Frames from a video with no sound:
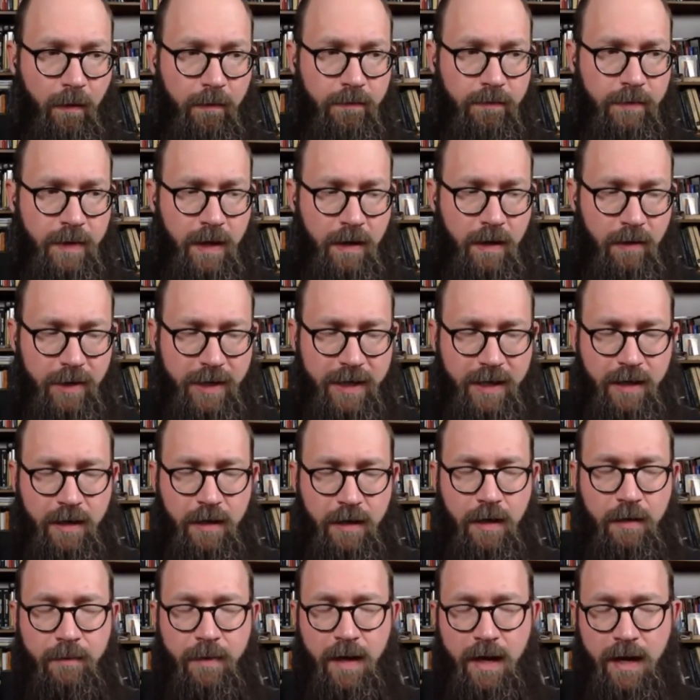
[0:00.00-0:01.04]
now,
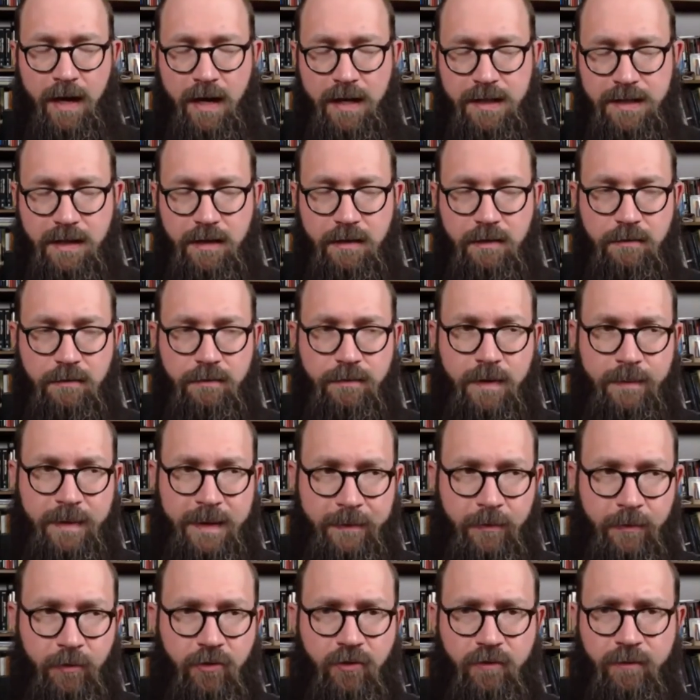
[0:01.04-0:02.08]
again, I'm asking that
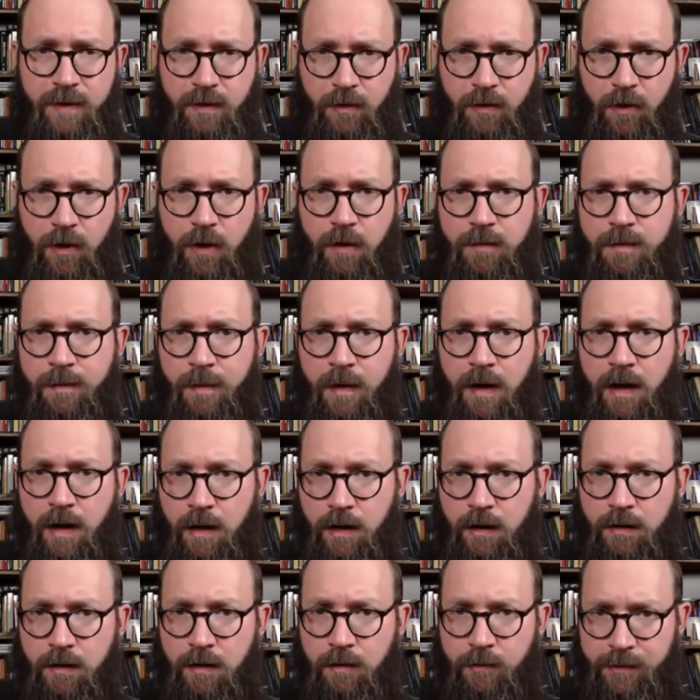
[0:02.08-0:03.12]
people who've been harmed
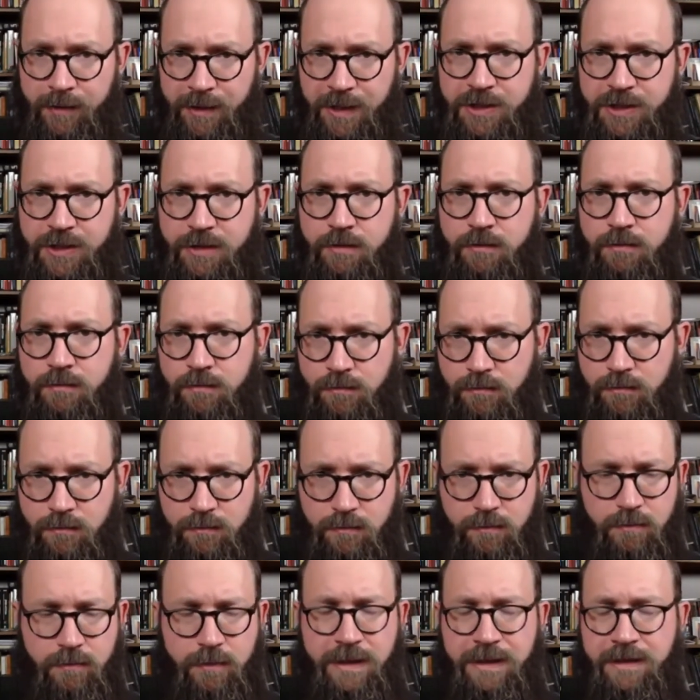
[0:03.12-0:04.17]
by a religion,
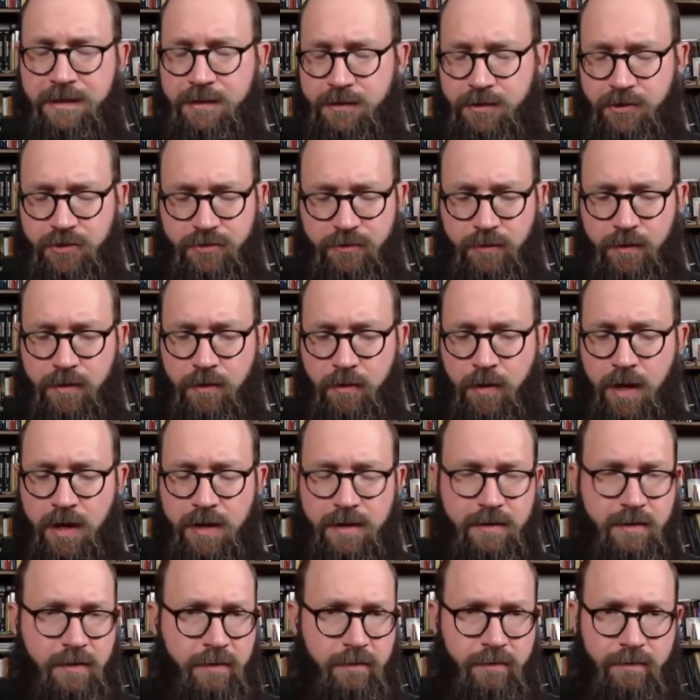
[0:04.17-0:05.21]
institutional or
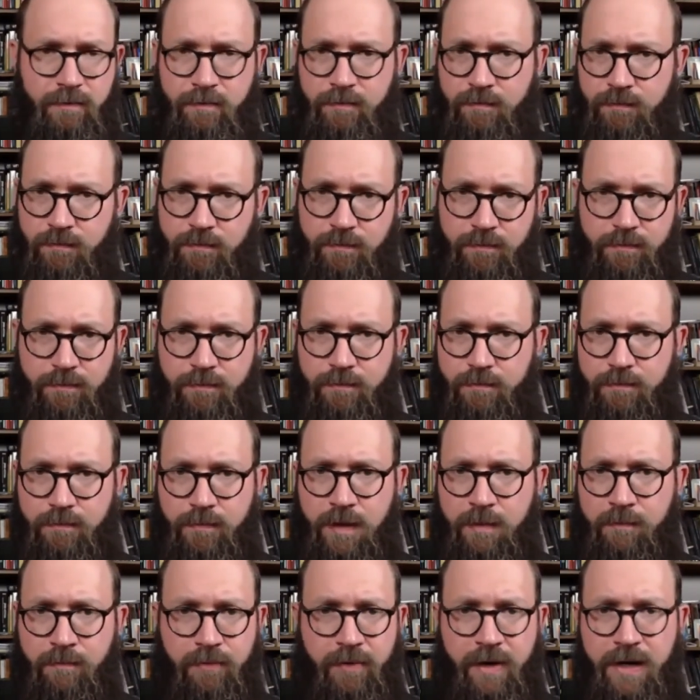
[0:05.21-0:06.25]
otherwise, to
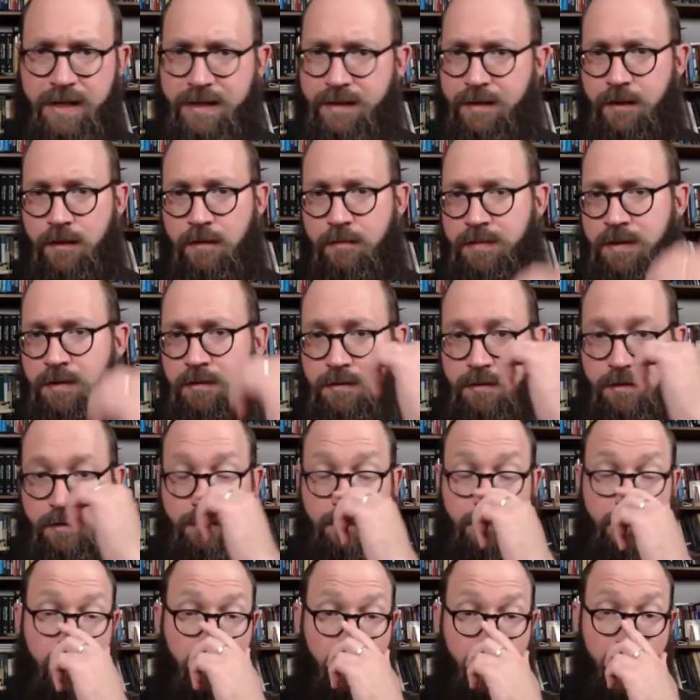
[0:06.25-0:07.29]
embrace their abuser.
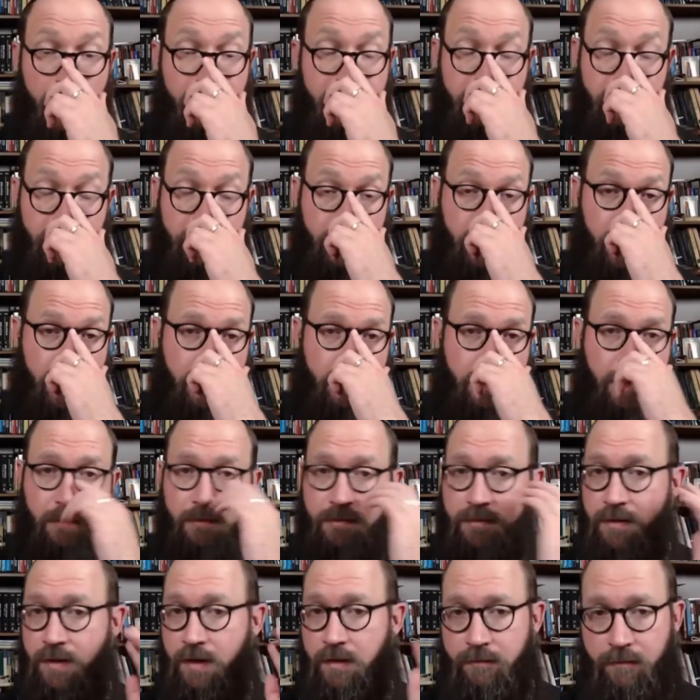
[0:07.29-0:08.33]
No, absolutely not. I
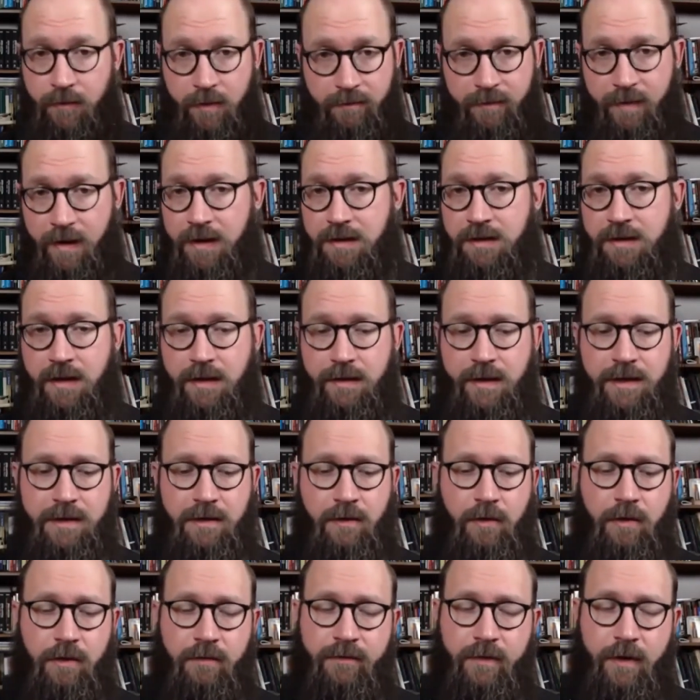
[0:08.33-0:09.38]
would never advise that. That's
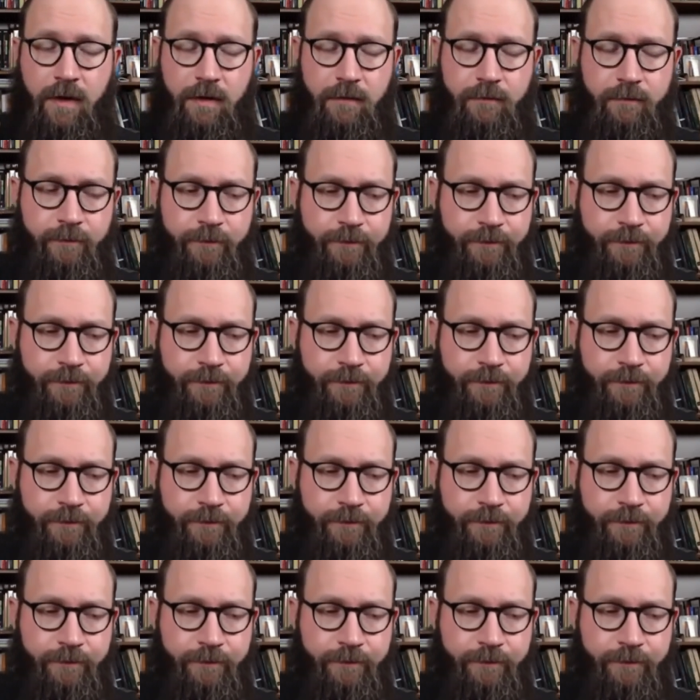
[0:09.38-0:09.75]
horrifying.